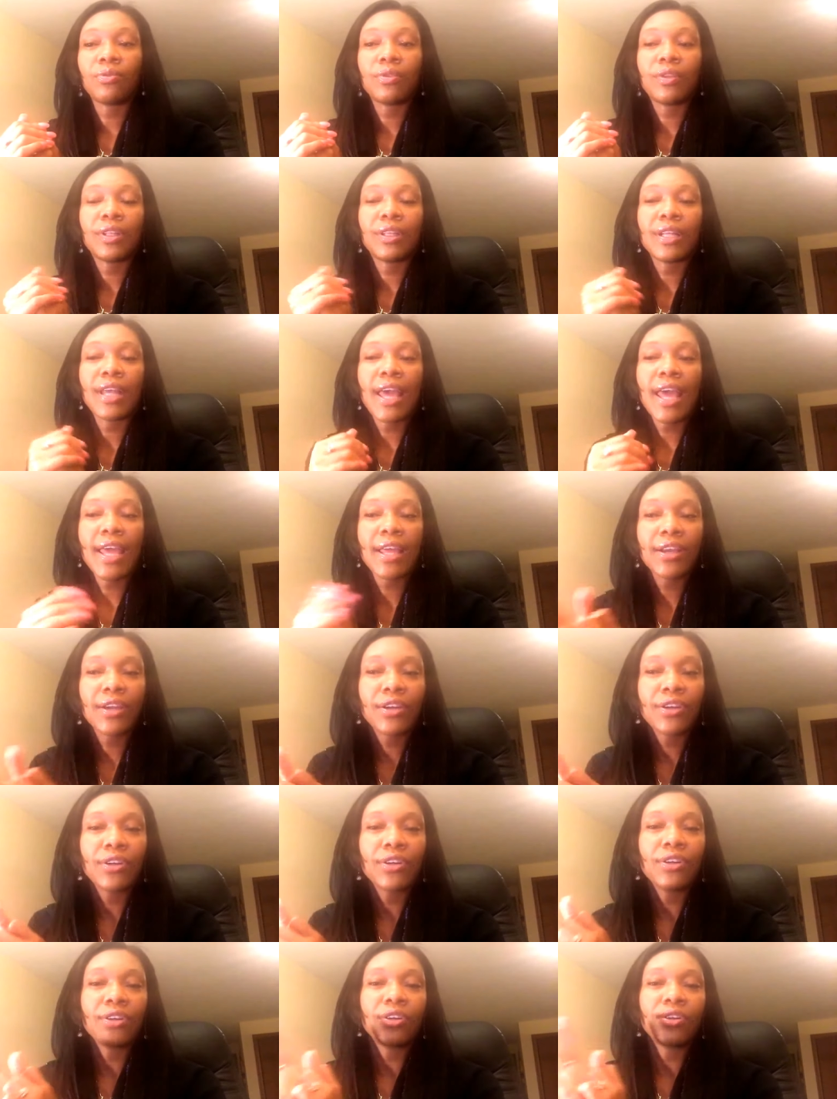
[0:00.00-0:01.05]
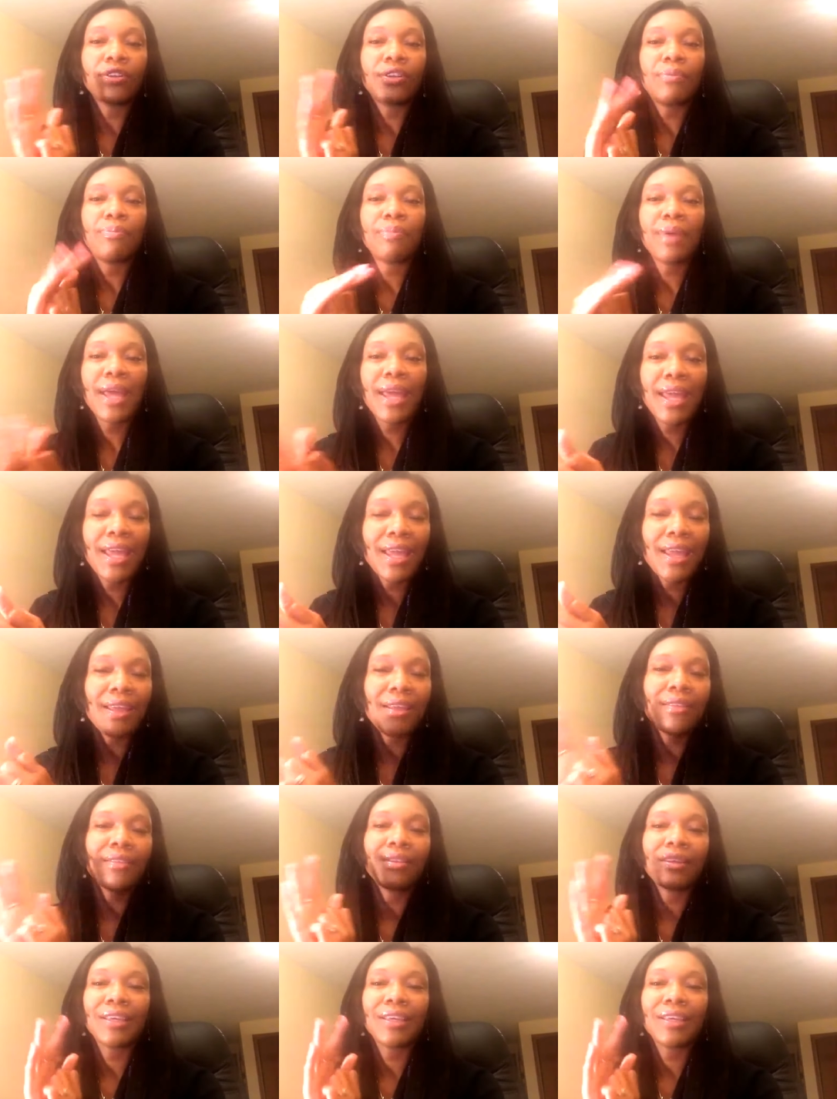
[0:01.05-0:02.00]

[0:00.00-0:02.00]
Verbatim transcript: the anger, the pain,